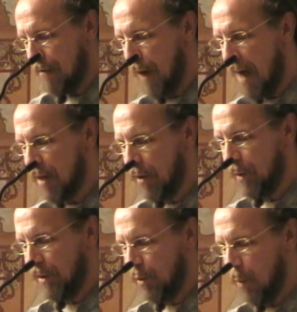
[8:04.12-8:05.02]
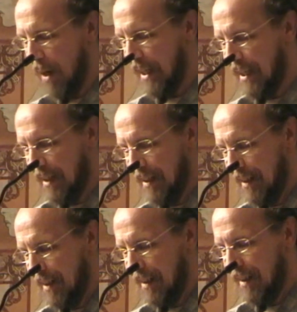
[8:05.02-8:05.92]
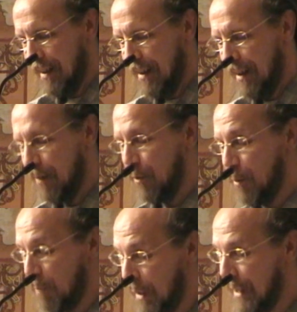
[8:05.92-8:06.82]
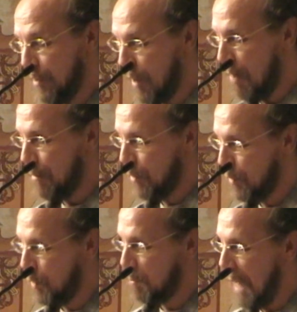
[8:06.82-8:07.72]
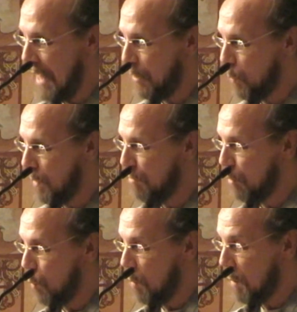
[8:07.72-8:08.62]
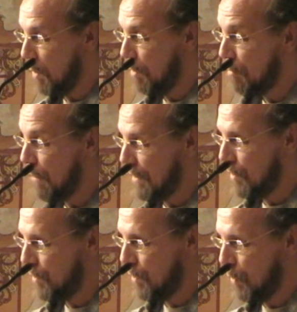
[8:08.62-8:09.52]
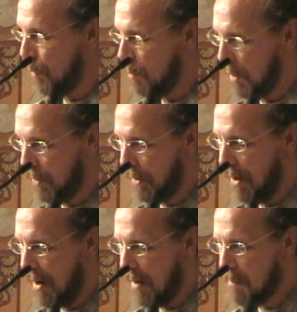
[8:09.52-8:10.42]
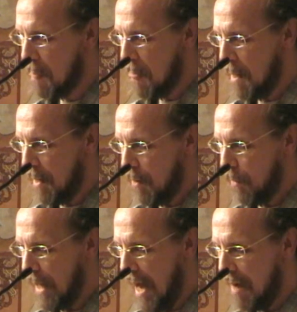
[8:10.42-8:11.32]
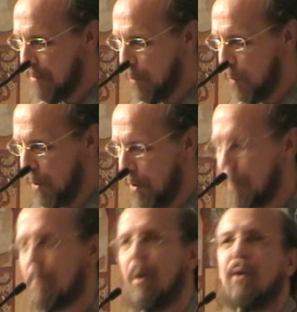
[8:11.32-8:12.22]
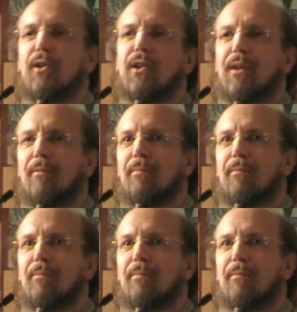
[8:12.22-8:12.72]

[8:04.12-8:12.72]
520 of the Police Officer's Manual of Criminal Offenses and Criminal Law, we have the word person.